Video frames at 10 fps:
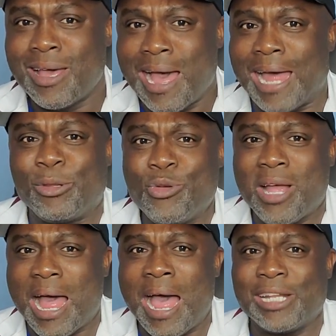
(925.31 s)
How do
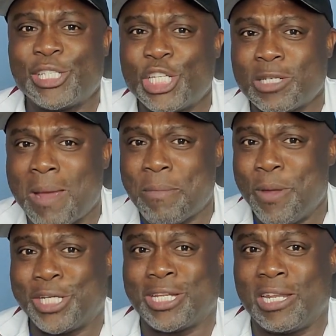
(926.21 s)
I teach my
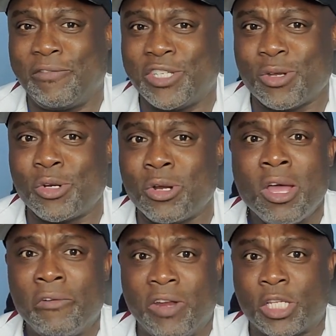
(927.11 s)
patient if it's on
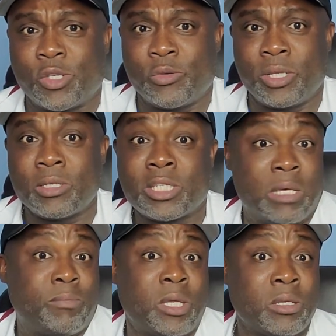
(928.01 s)
Flexeril?
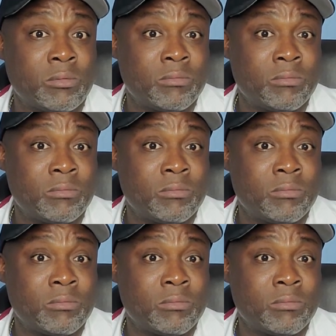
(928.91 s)
Same thing.